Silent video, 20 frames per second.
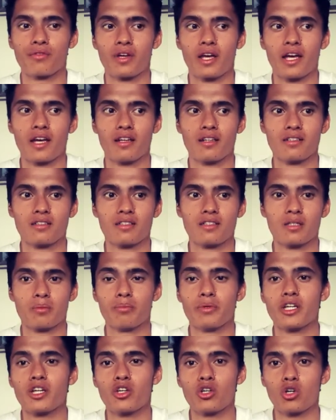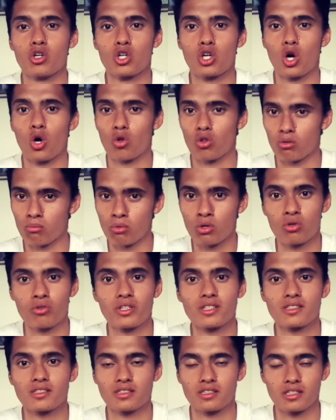And the bigger your goal, the more
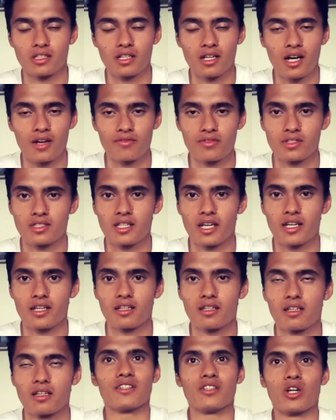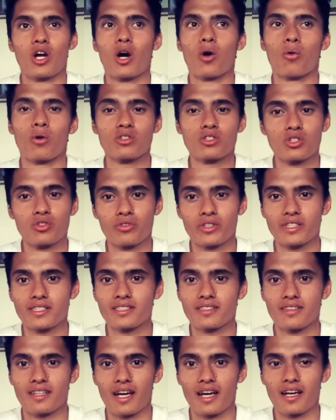risks you're going to have to take. You know, I want to
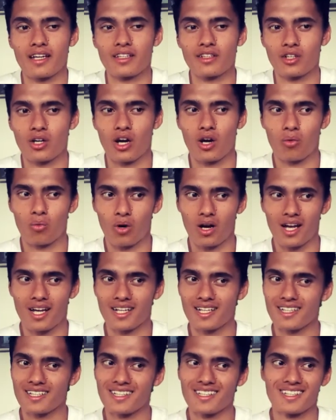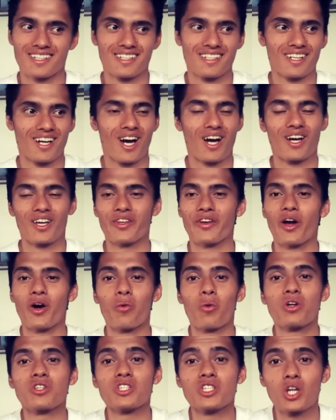risk that. You know, I
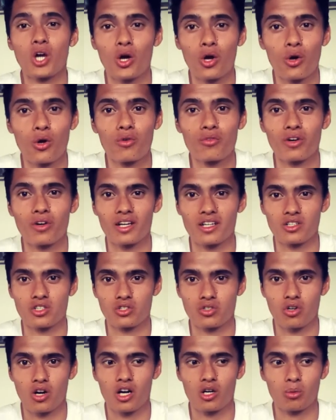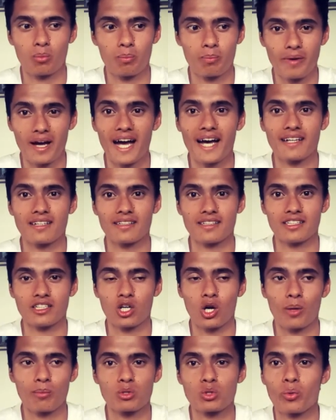want to go over and trial badly. You
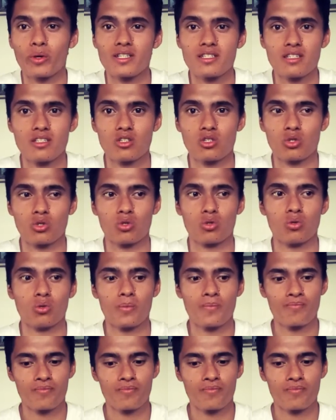know, I'm 22.